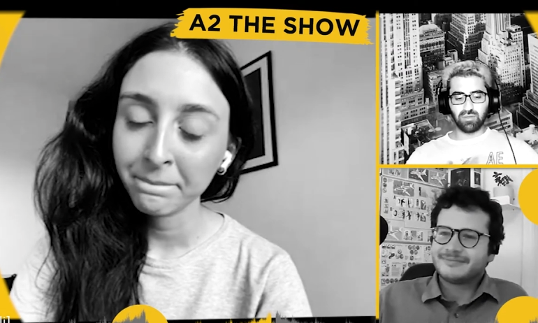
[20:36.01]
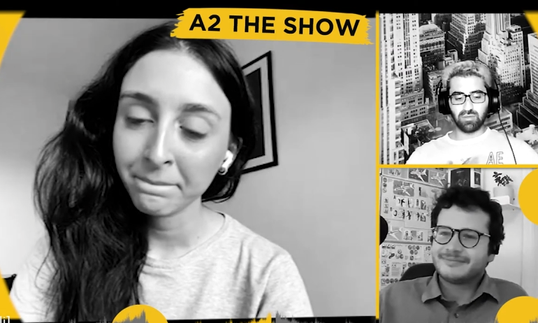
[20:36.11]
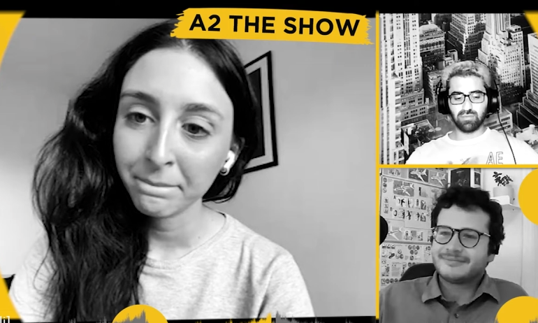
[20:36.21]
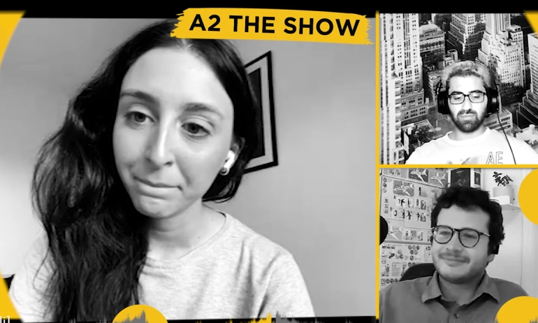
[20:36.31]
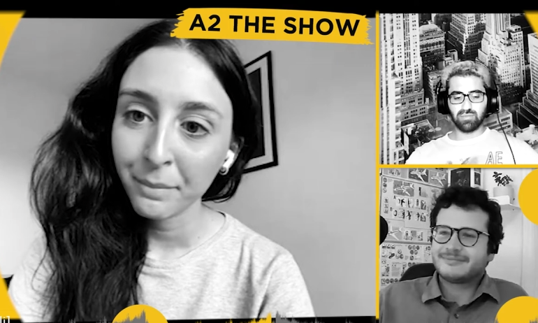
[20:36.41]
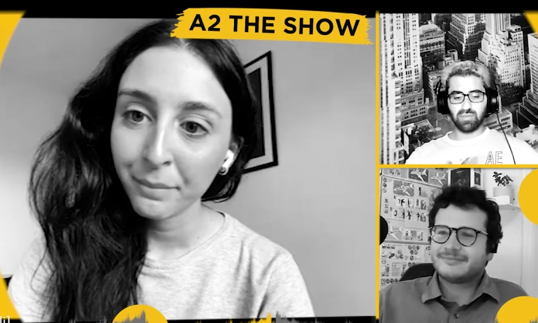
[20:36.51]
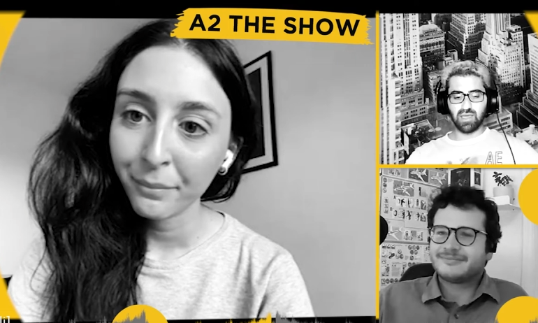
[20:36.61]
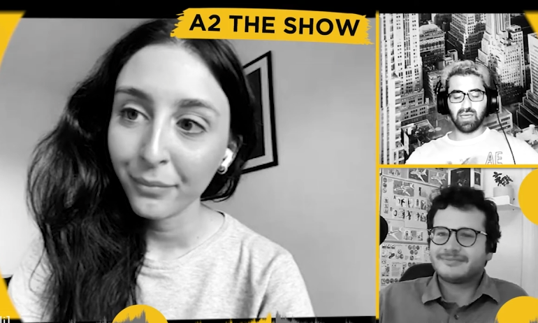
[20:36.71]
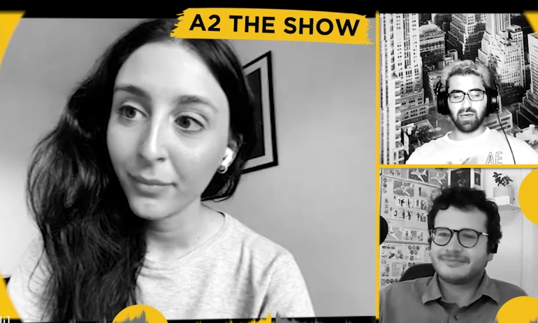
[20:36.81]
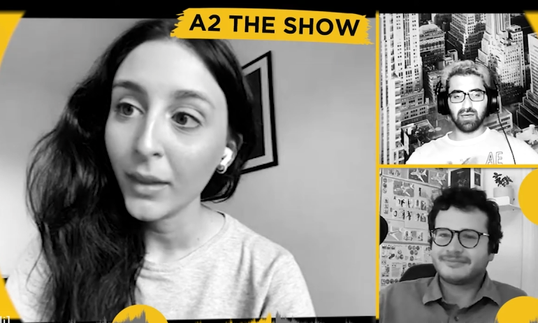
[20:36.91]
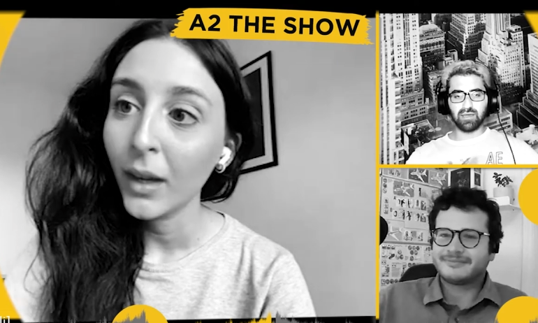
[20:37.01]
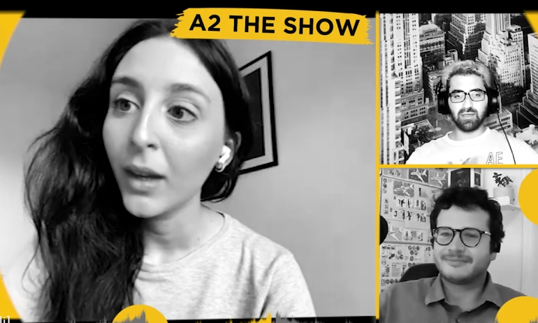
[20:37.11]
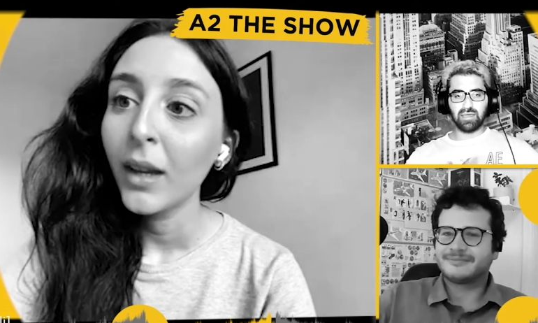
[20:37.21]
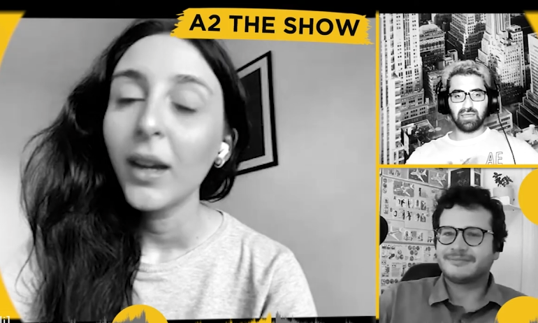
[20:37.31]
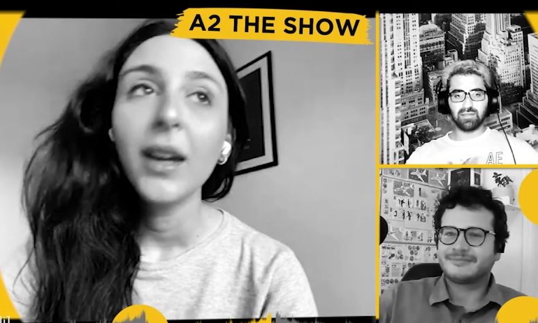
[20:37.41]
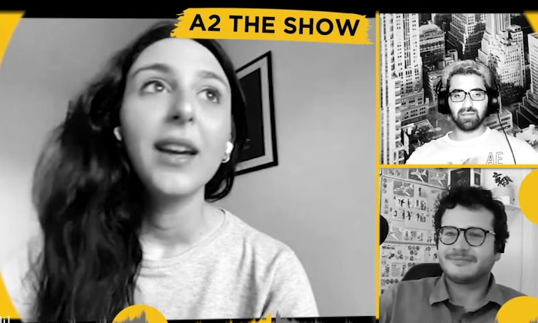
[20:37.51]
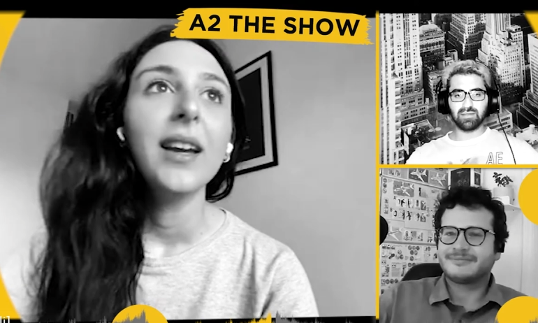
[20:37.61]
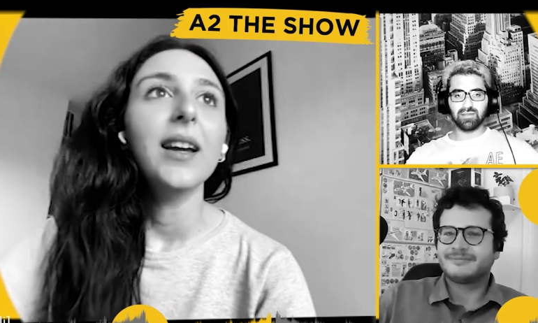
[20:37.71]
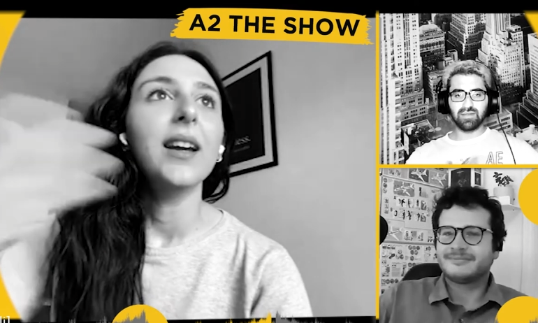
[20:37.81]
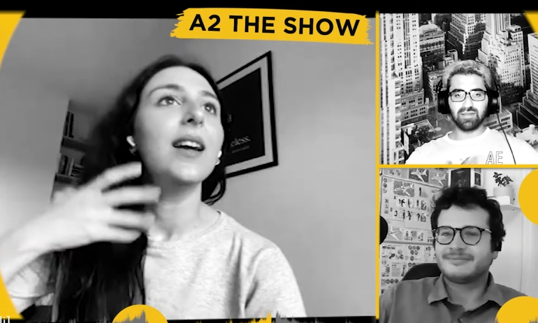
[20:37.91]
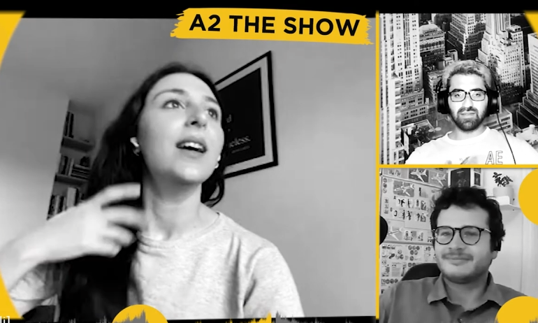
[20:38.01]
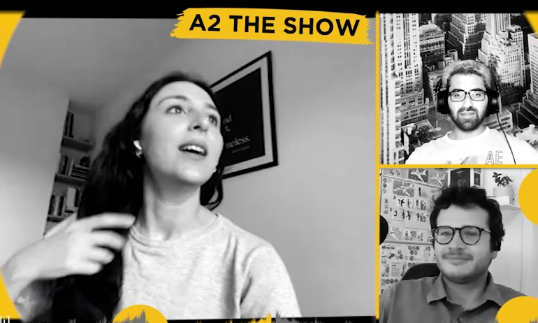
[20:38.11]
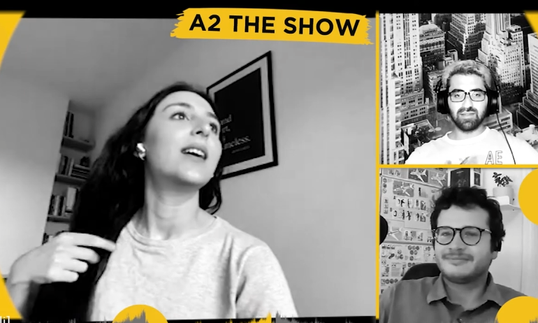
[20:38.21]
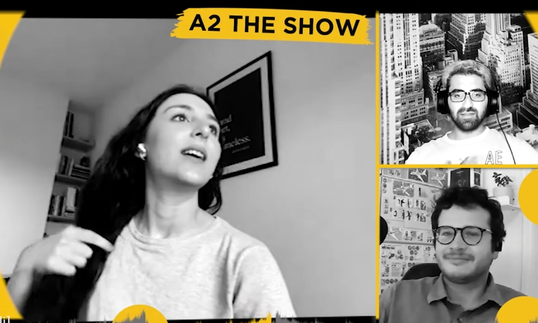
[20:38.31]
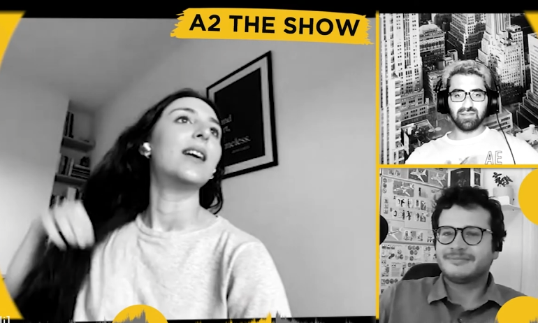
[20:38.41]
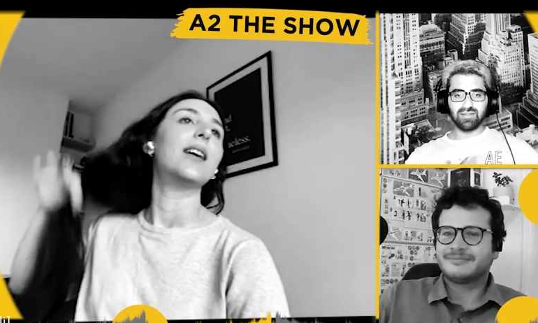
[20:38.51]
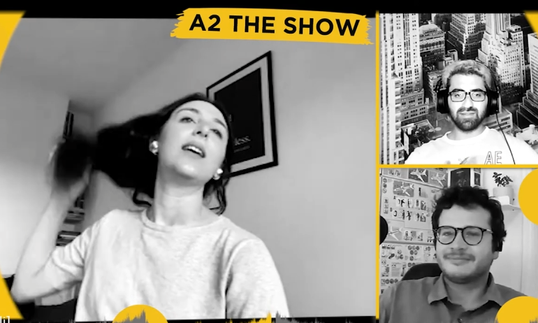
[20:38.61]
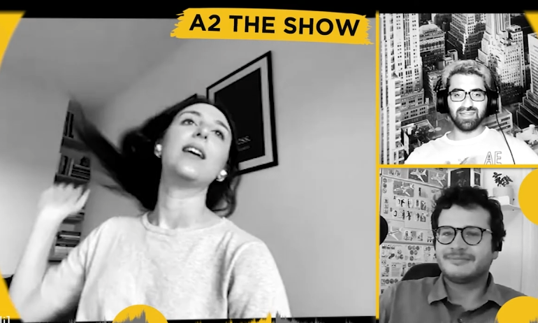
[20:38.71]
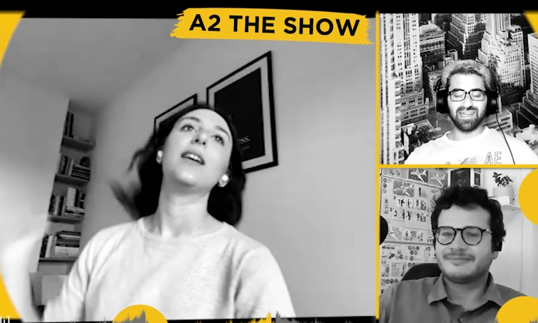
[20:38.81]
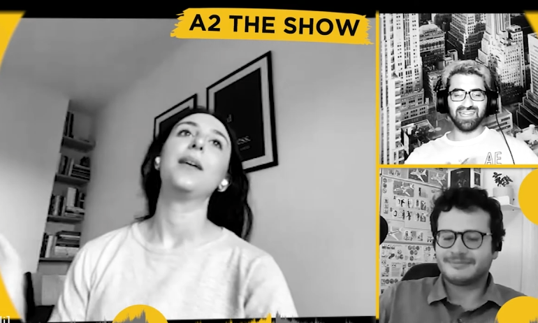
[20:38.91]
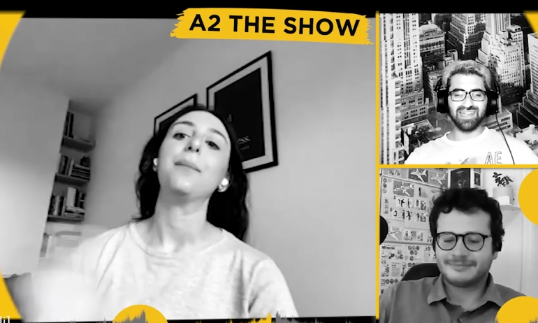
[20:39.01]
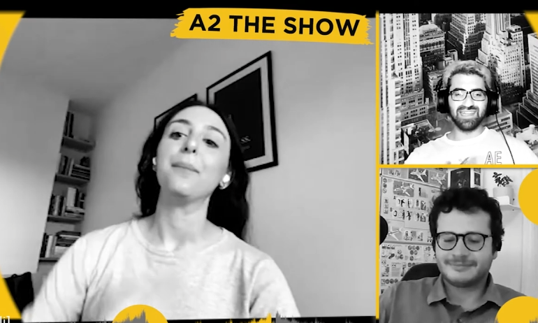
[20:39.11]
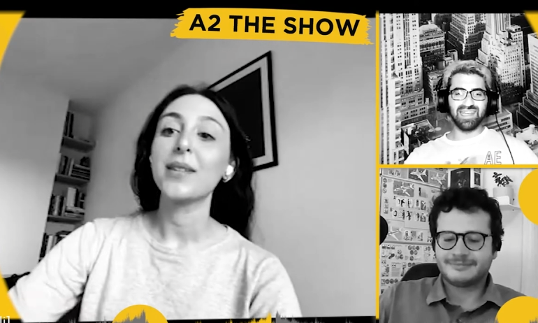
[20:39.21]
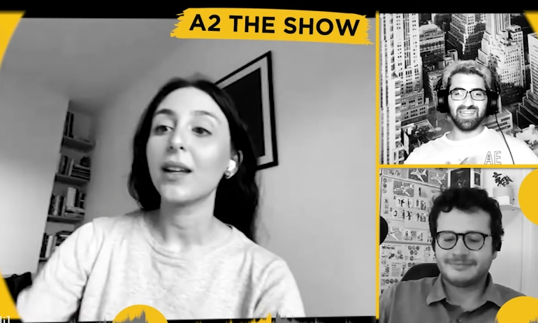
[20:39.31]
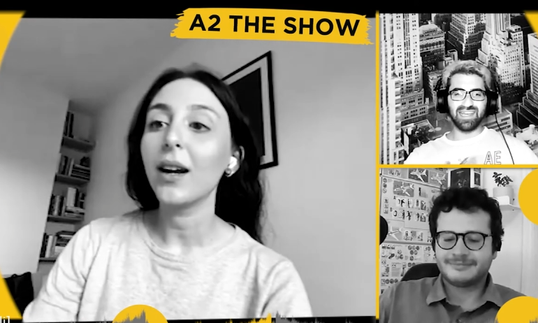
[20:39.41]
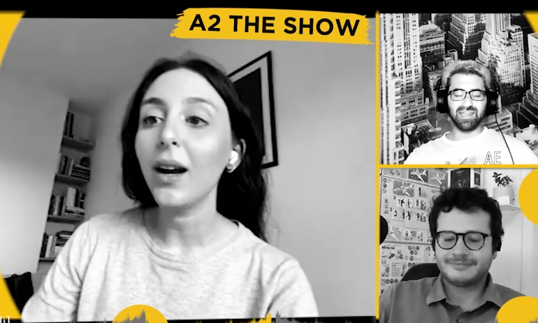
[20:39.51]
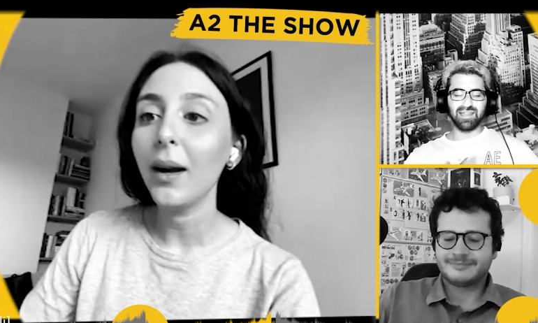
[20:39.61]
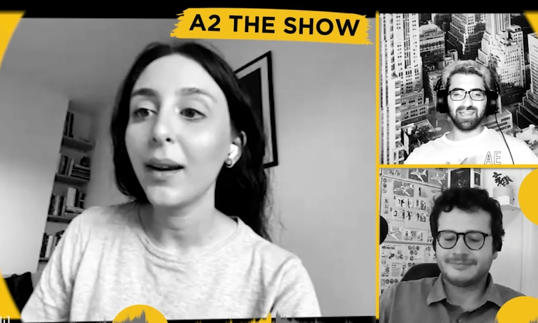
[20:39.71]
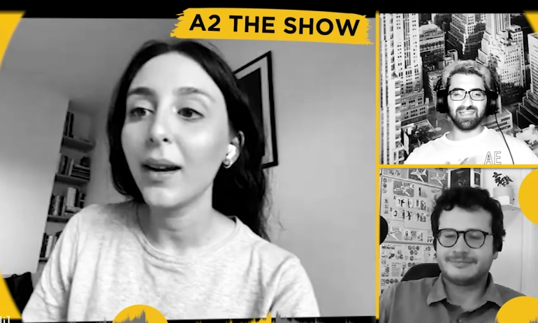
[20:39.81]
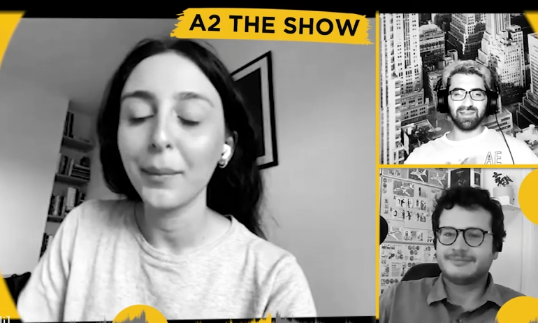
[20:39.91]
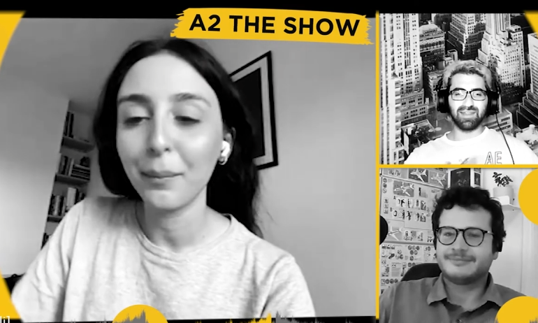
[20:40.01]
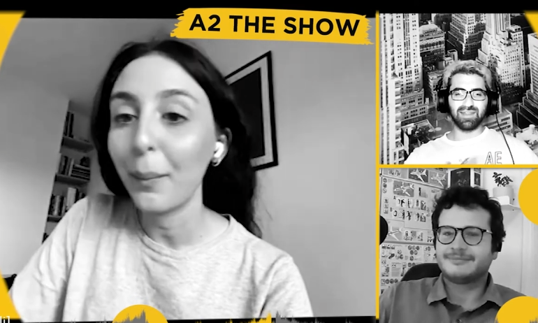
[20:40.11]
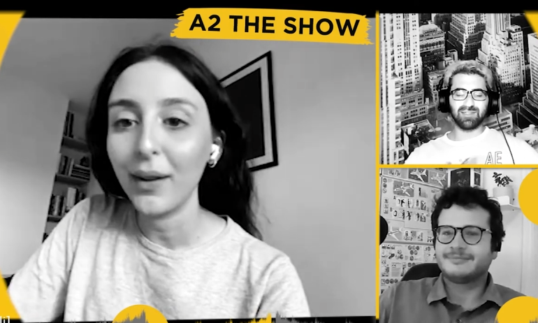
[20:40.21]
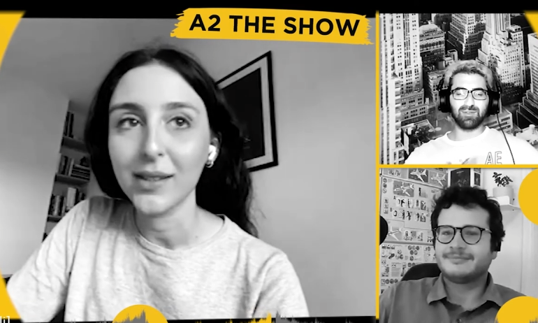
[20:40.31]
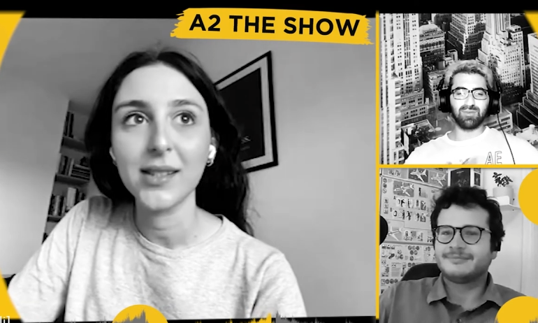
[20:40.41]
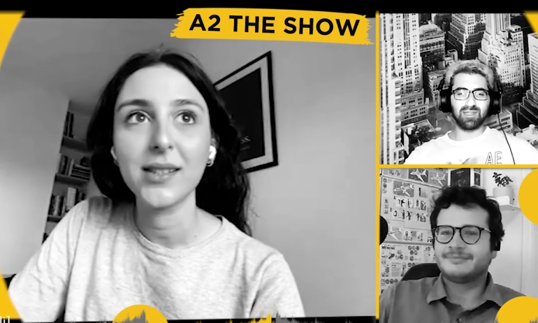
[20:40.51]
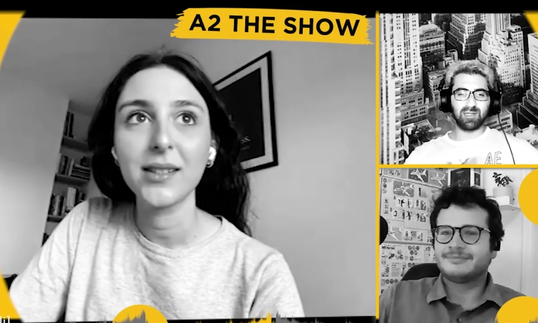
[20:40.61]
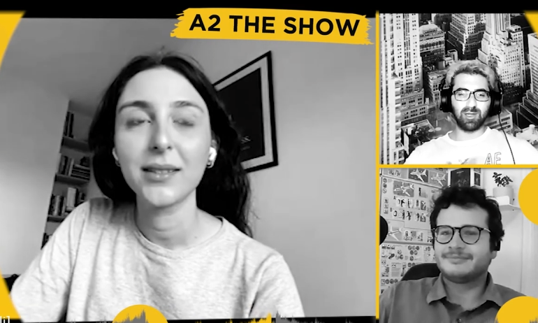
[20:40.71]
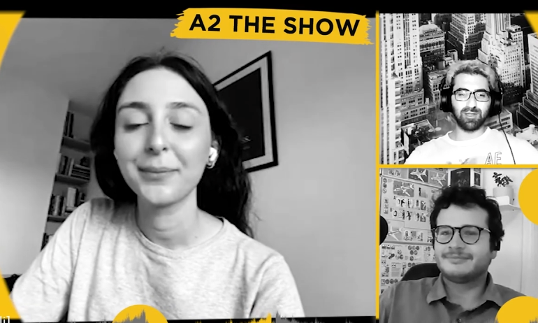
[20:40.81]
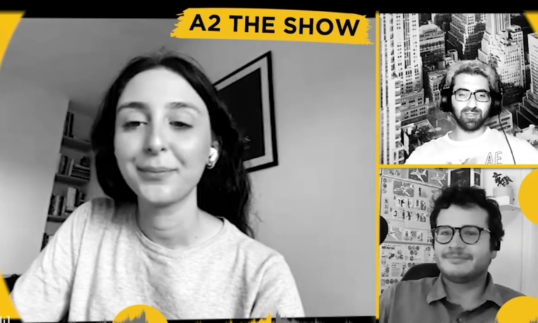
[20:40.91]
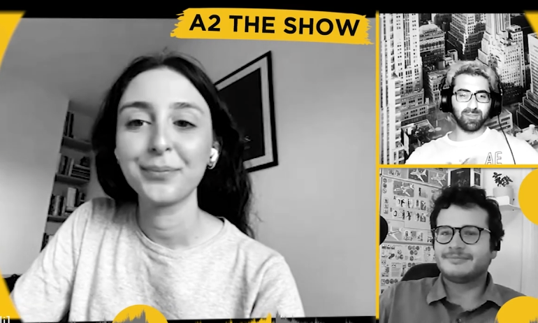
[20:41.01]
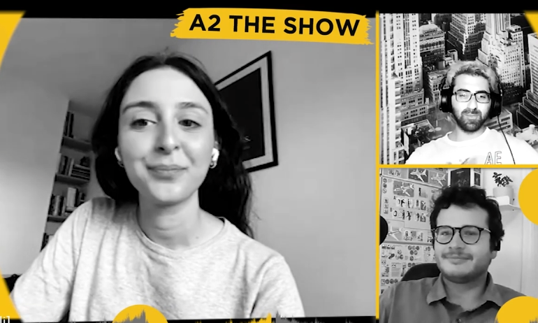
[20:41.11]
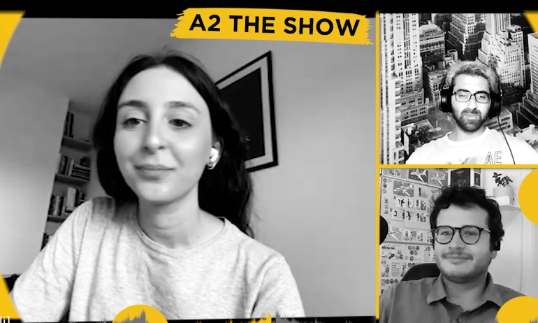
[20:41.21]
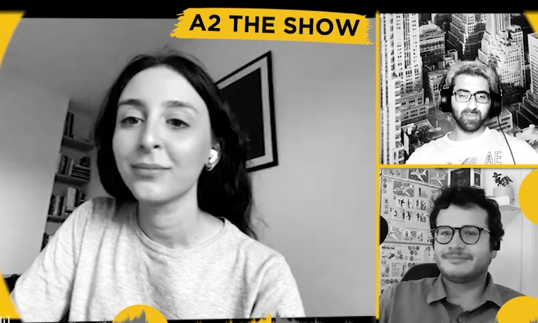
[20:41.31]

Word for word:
Speaker 1: you know, AI and
Speaker 2: uh, um, anything that has to do with technology.